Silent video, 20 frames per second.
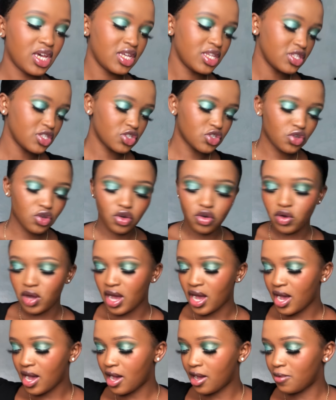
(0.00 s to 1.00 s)
So
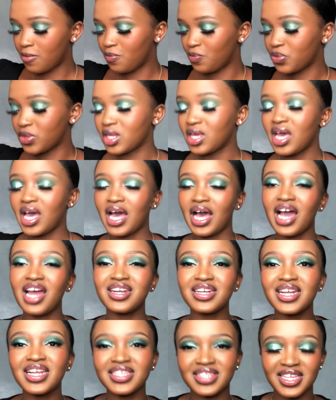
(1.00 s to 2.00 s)
I
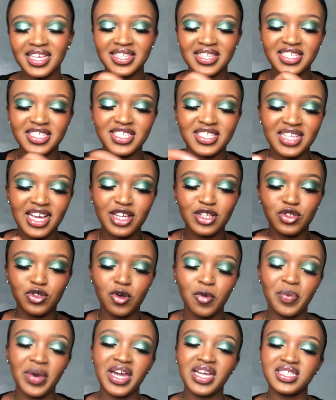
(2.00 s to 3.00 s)
really think this is a
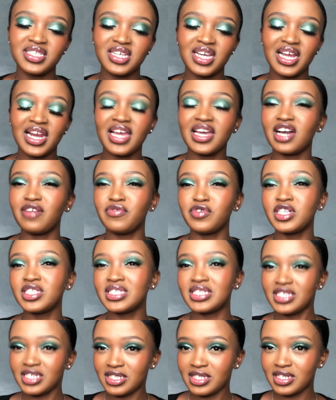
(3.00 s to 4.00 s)
dope idea. Like, I've not
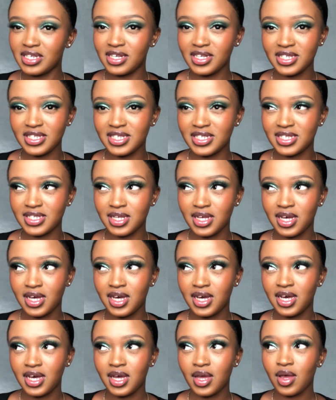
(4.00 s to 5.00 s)
seen this
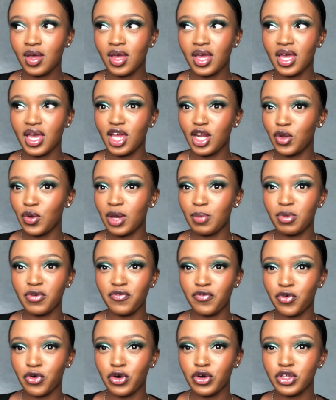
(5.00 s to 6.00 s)
anywhere
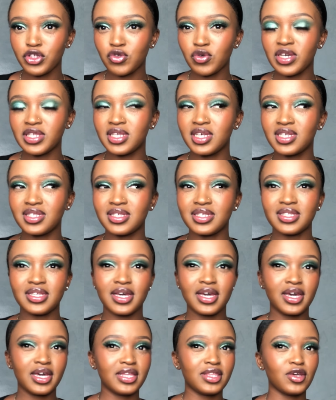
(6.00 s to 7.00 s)
before. So I think that
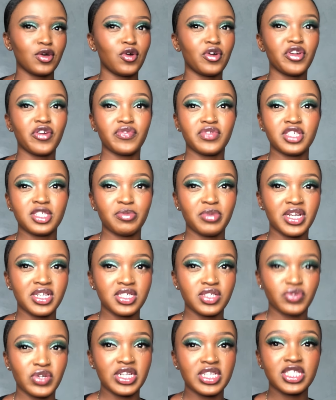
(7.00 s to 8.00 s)
the owner of this brand is
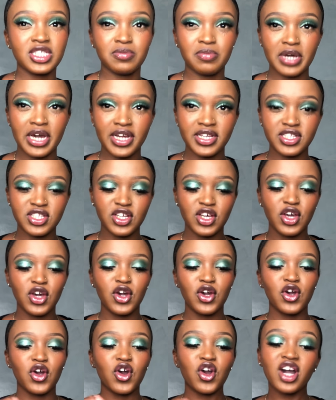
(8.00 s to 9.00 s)
really smart,
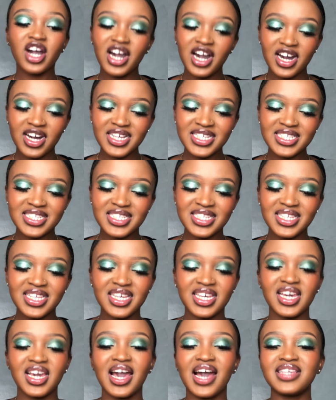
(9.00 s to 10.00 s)
because
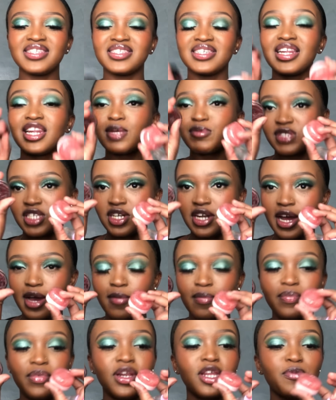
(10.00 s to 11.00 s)
it has lip scrub,
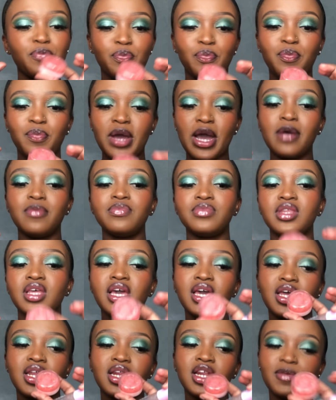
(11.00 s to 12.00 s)
lip balm,
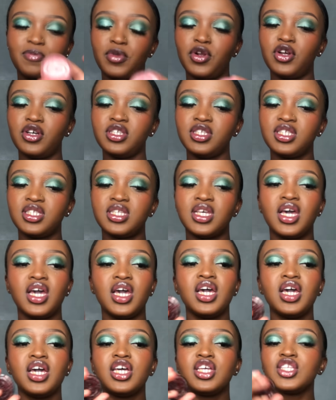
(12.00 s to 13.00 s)
and lip gloss.
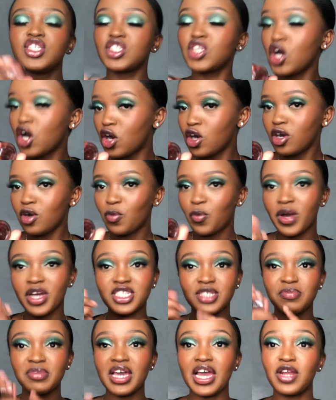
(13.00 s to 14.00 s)
So what
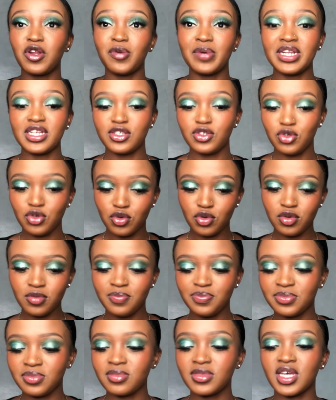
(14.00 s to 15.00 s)
me, I normally do
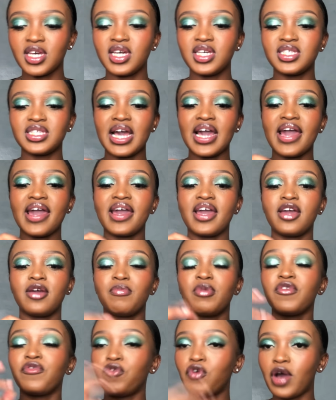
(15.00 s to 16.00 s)
is
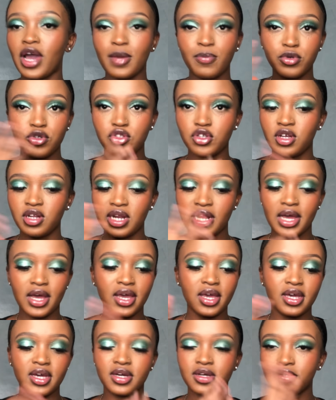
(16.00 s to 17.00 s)
before I put on
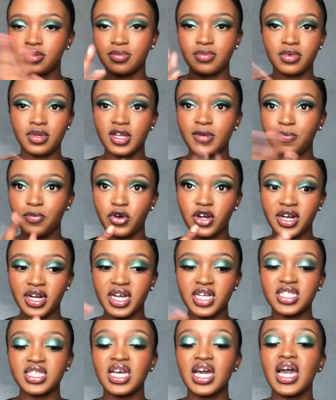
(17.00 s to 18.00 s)
like lip
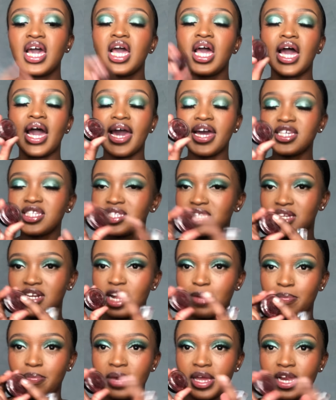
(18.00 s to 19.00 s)
products, I
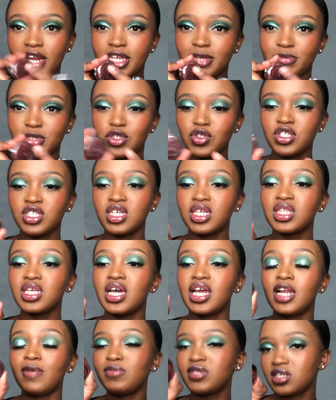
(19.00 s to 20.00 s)
scrub my lips using their
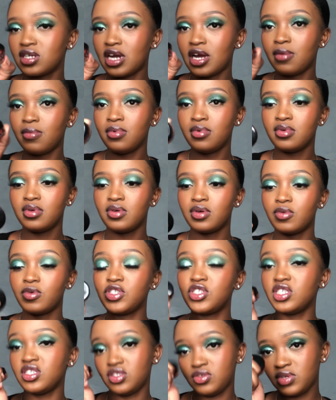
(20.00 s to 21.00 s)
lip scrub, which
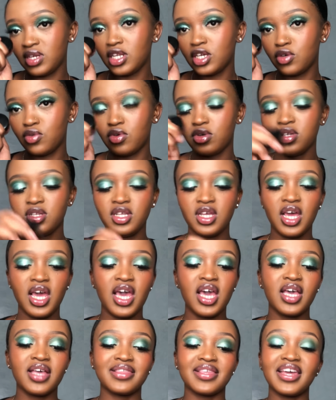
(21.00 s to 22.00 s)
is really good.
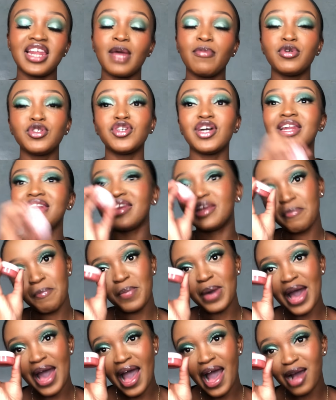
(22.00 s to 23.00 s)
Then I put on lip
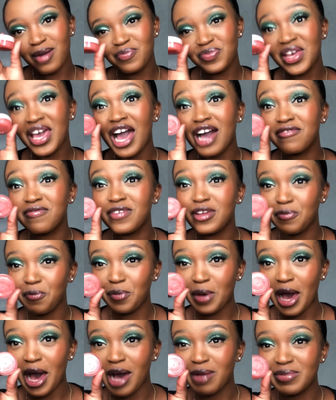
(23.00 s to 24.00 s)
balm. They have lip
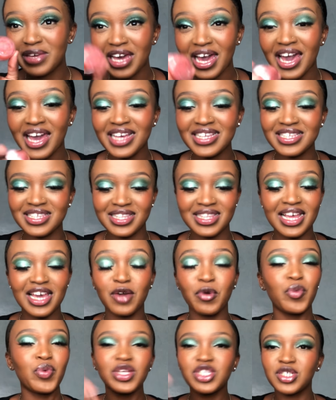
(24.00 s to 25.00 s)
balm, guys. Like,
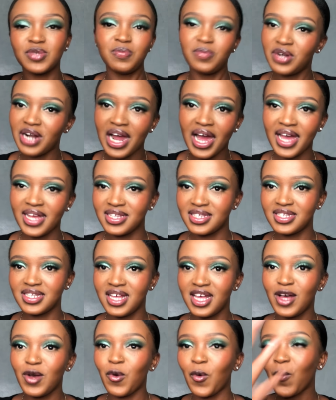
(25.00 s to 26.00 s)
which brand
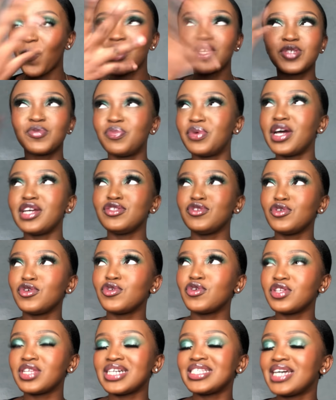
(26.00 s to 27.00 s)
do you know
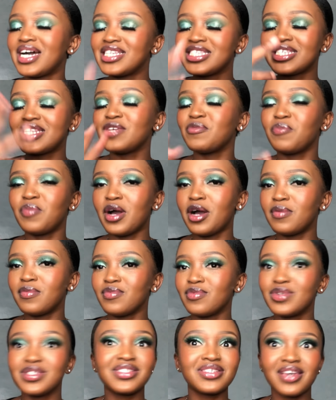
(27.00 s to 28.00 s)
that has lip balm?
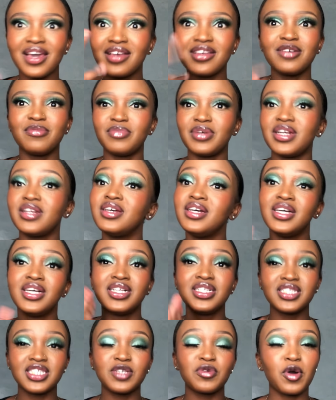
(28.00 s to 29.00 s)
Which Kenyan brand?
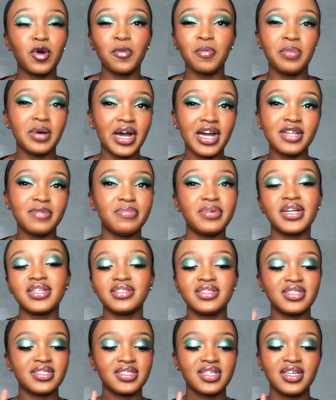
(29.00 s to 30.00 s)
Sequel bad, but
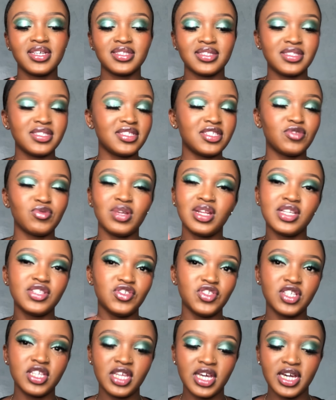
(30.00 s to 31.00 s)
this is really
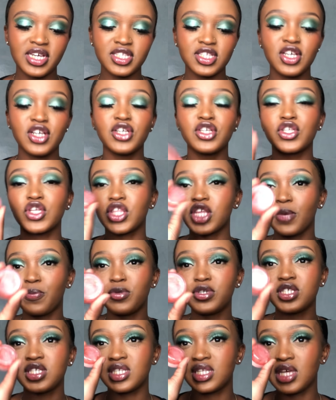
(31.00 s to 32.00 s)
genius. So they
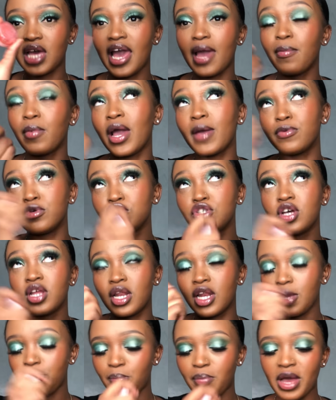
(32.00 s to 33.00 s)
put, I put on
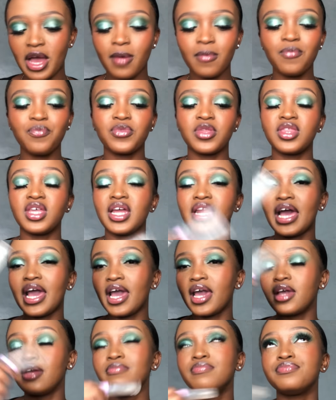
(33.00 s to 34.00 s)
lip balm, then
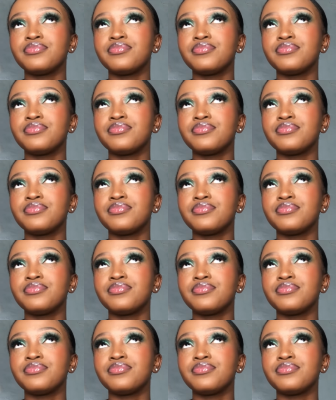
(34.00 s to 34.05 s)
I